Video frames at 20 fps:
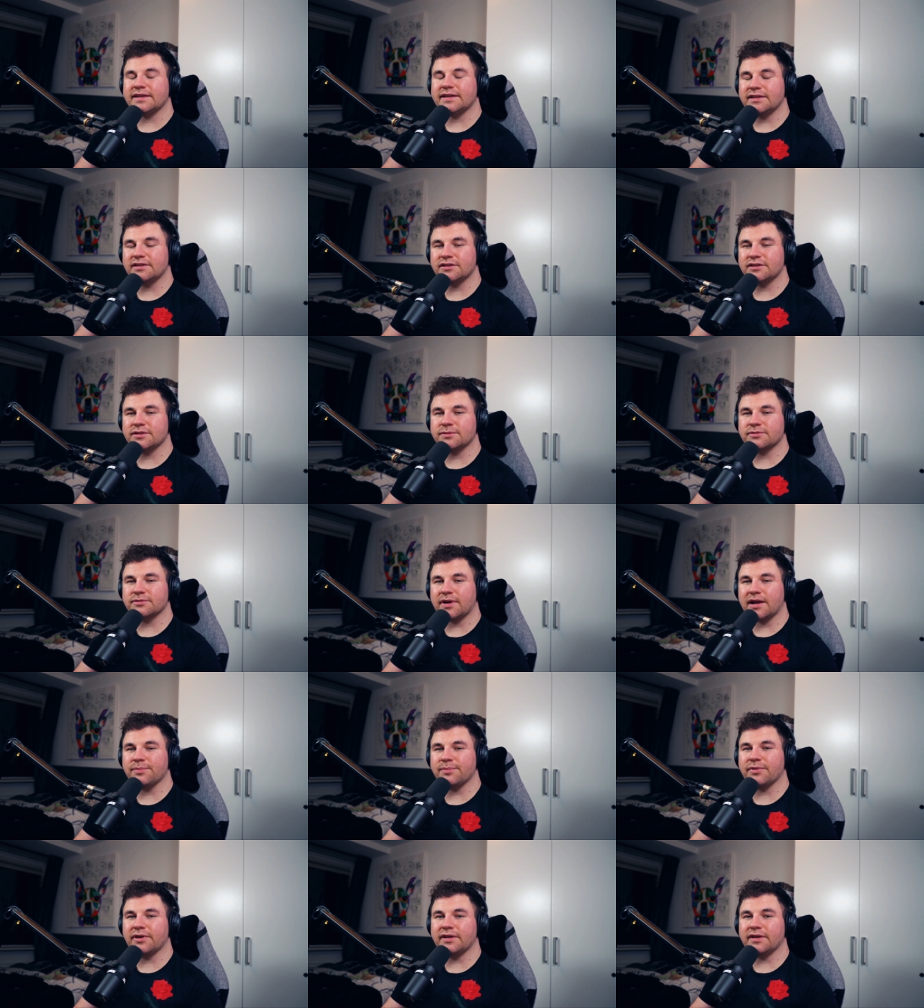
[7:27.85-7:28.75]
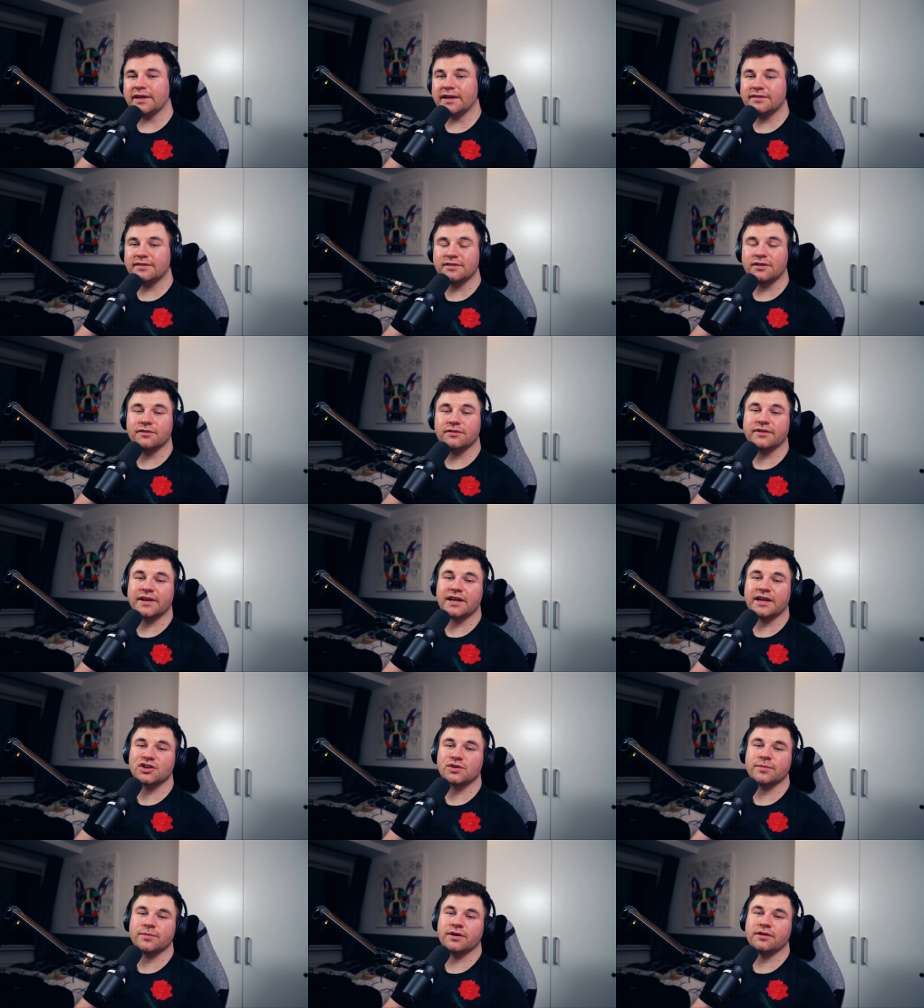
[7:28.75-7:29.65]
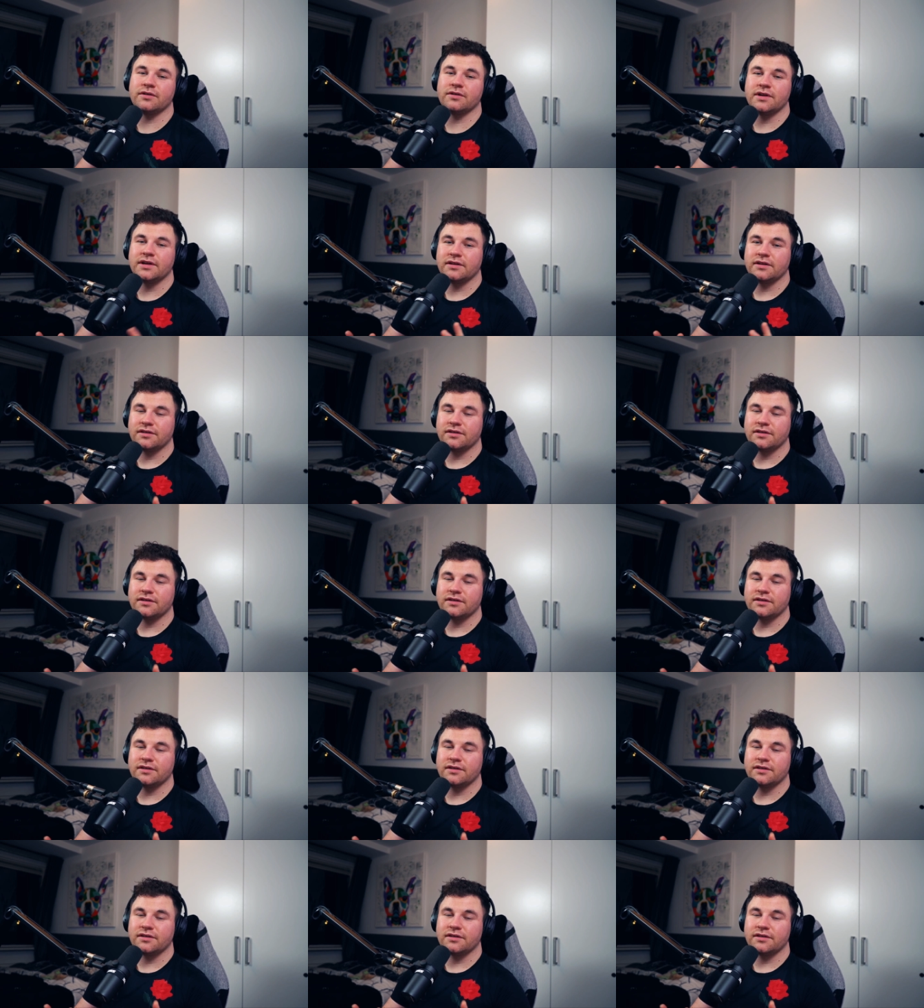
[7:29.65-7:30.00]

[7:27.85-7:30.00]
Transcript: hit the subscribe button, hit the notification bell,